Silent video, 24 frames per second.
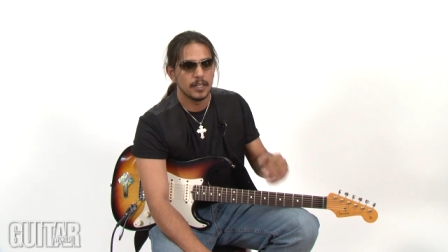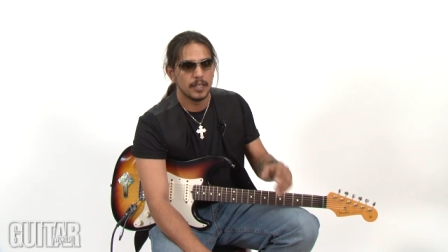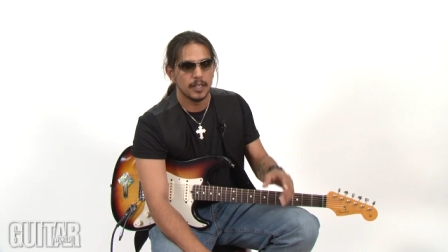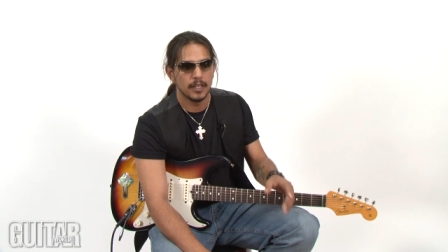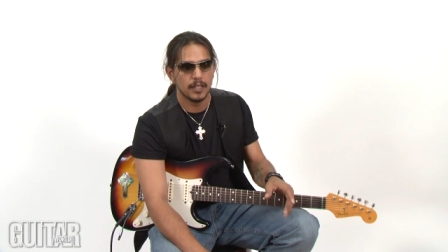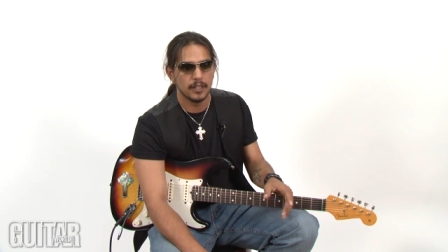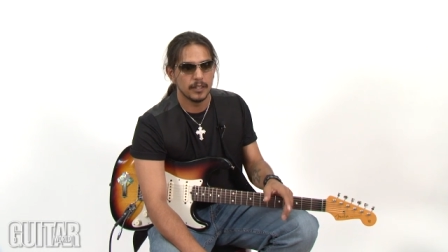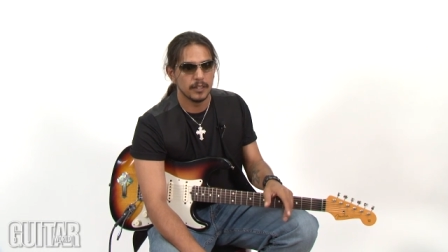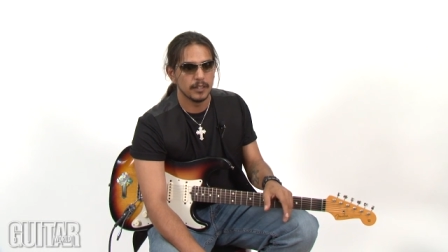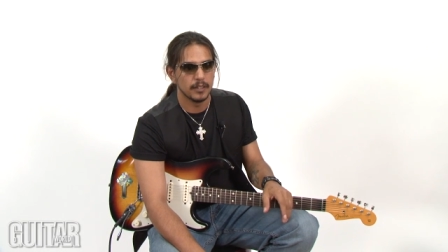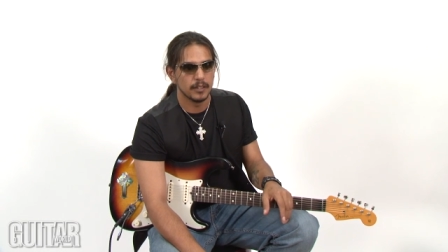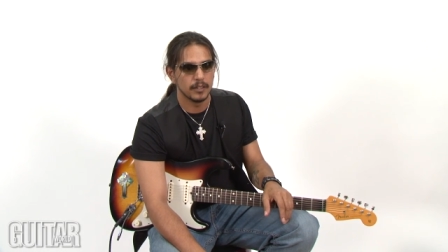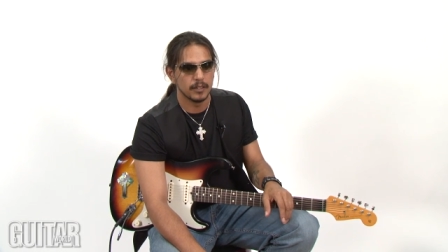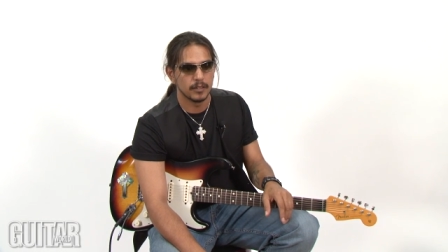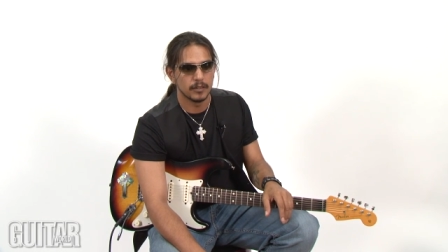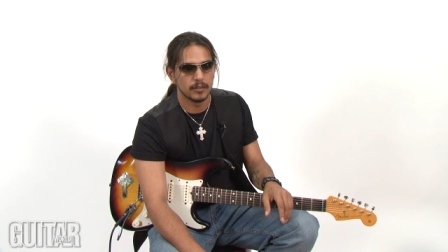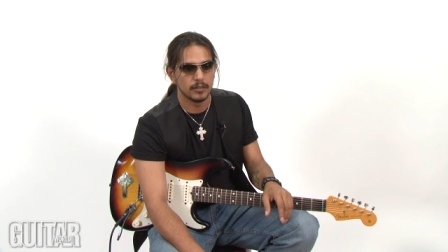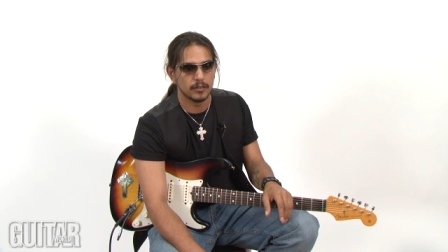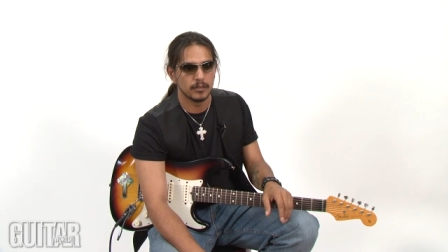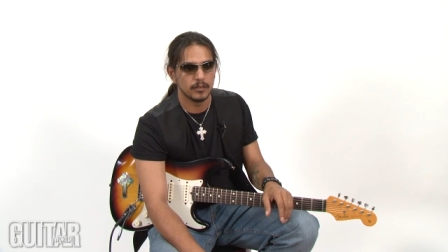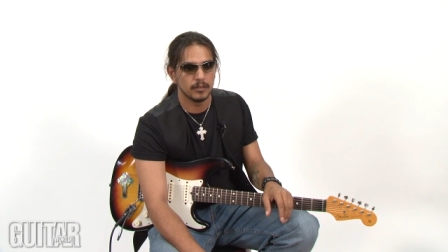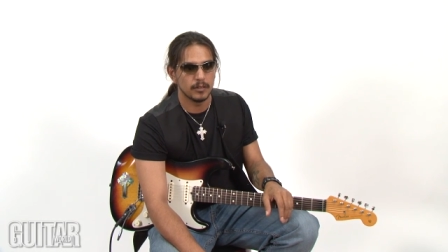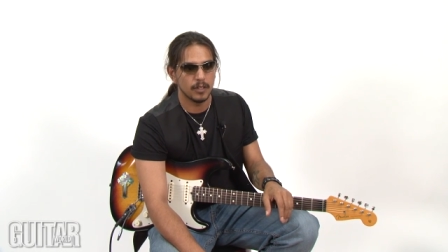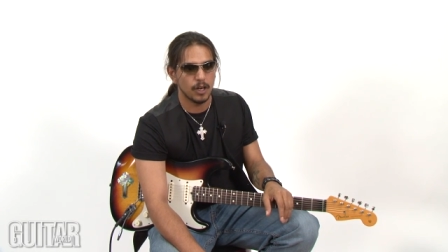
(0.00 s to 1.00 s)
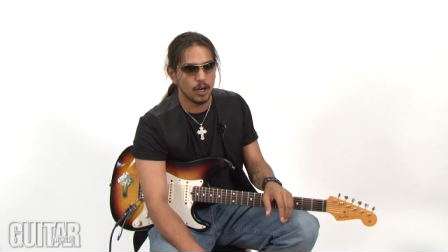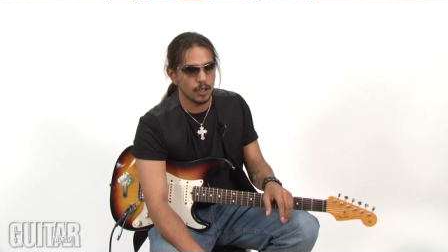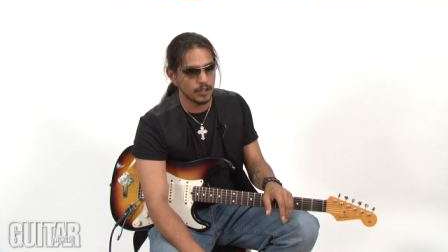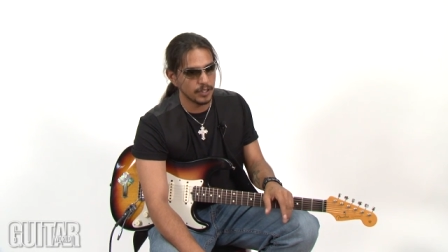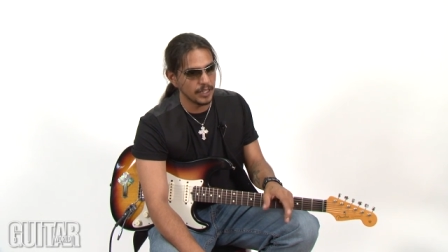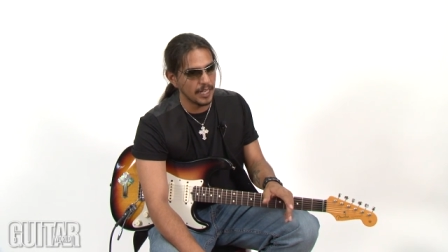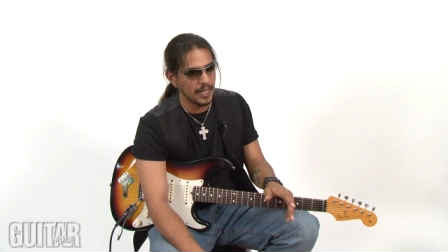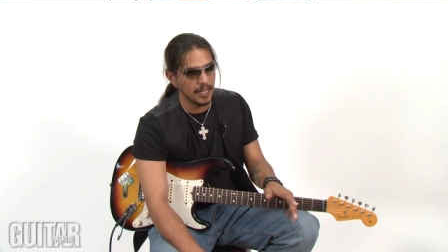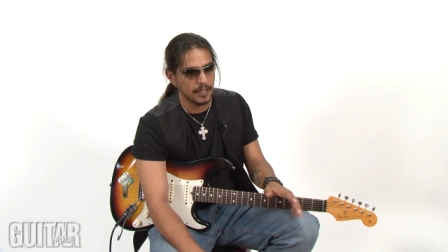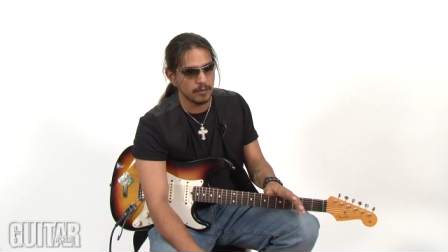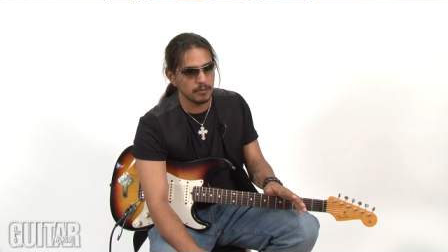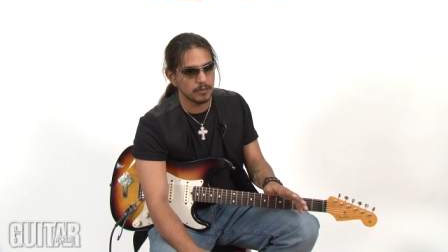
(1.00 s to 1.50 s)
and uh, our
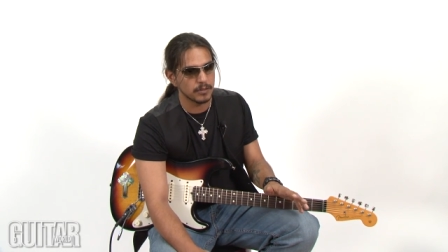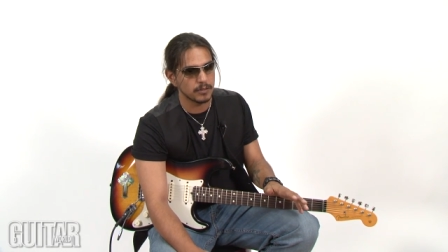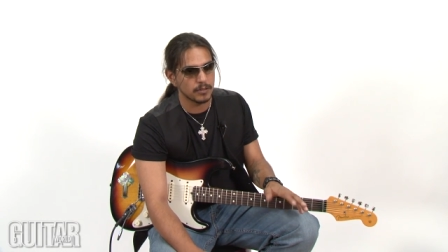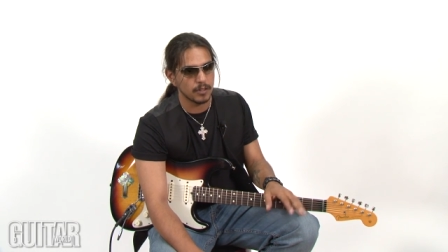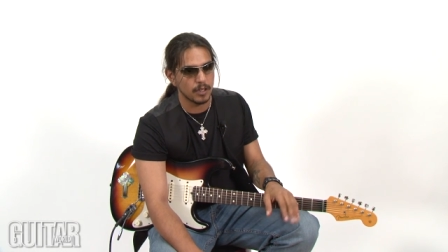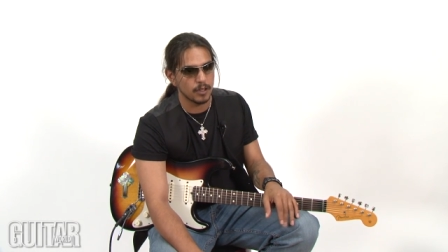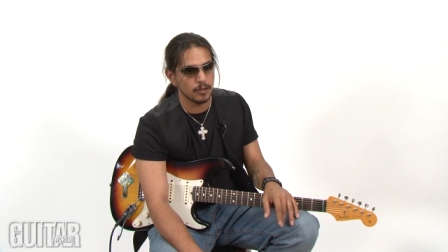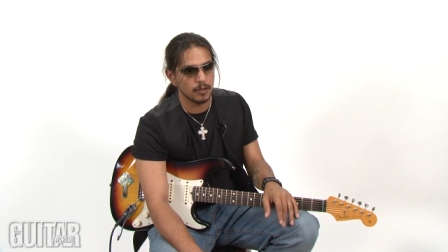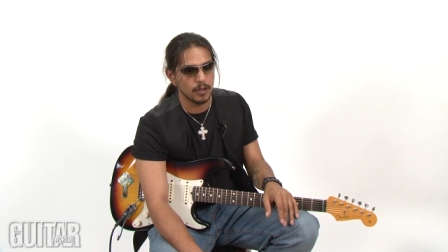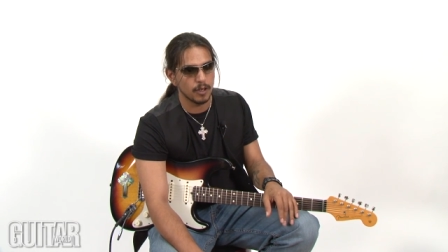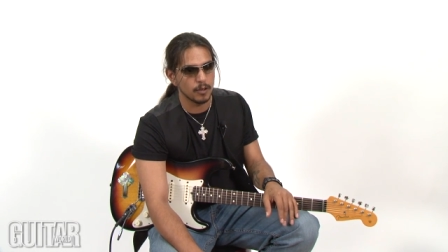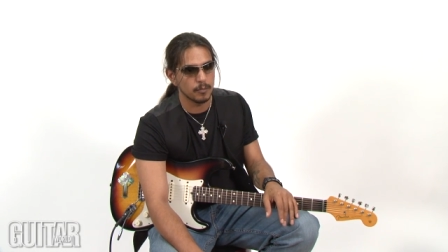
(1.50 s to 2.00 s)
dad was our,